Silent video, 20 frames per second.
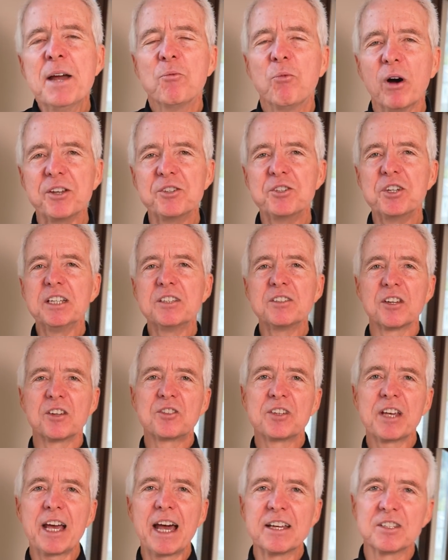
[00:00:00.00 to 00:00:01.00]
What
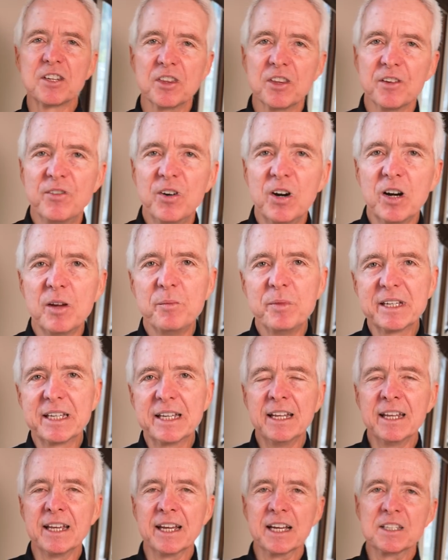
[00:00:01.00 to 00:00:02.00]
Jesus says at the very
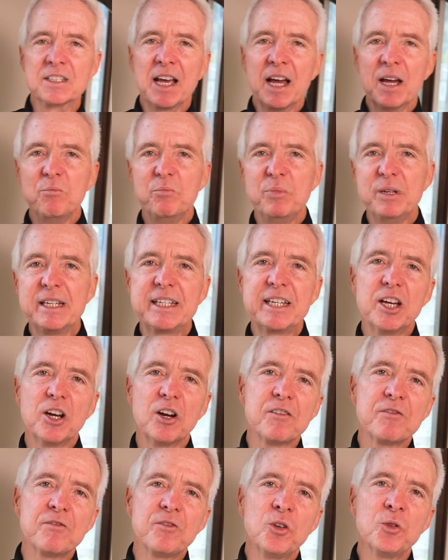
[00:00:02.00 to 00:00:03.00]
beginning is, be
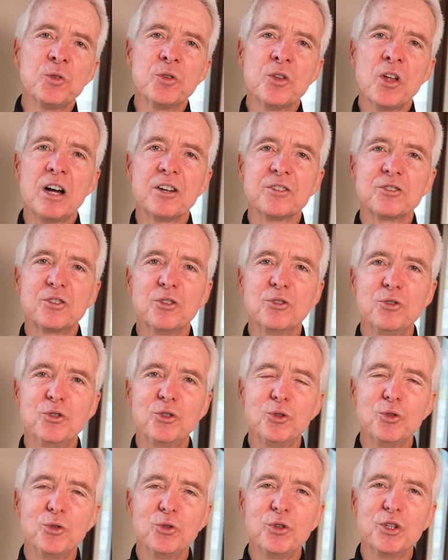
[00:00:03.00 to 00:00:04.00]
careful not to
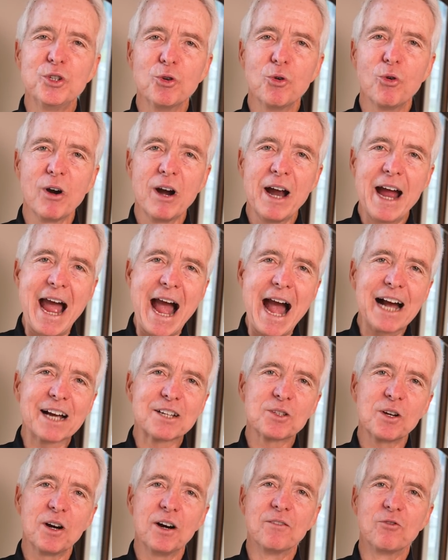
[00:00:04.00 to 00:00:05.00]
do your
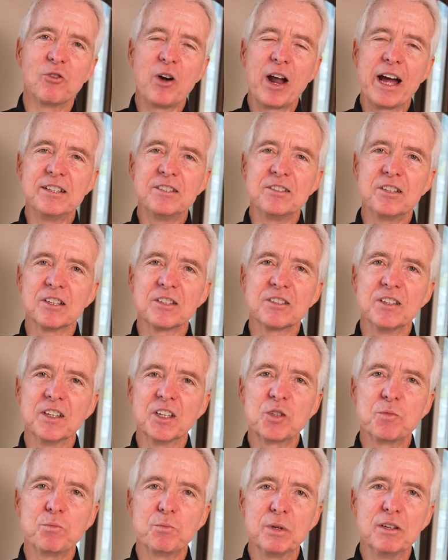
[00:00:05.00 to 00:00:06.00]
acts of
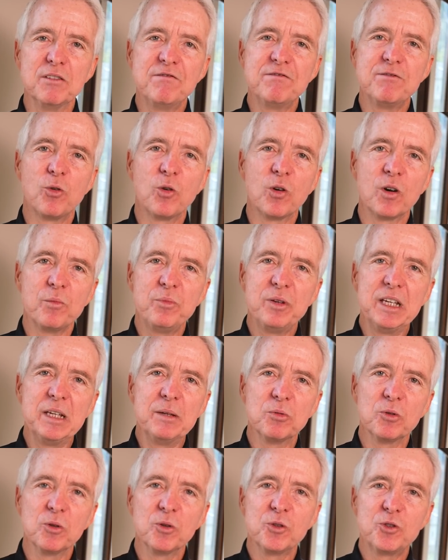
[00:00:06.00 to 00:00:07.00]
righteousness before
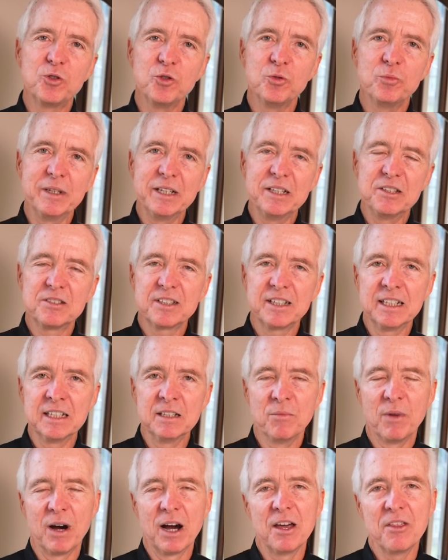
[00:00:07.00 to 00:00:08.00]
people to be
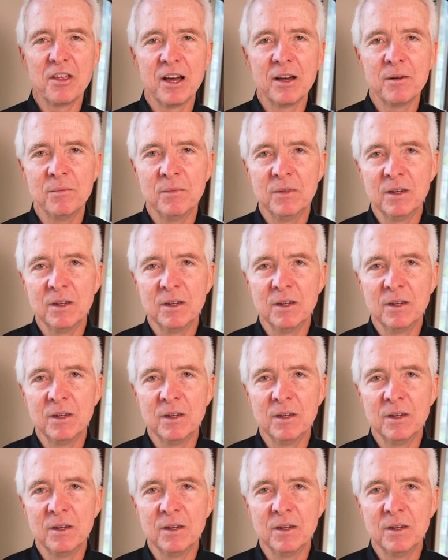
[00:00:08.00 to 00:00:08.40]
seen by them.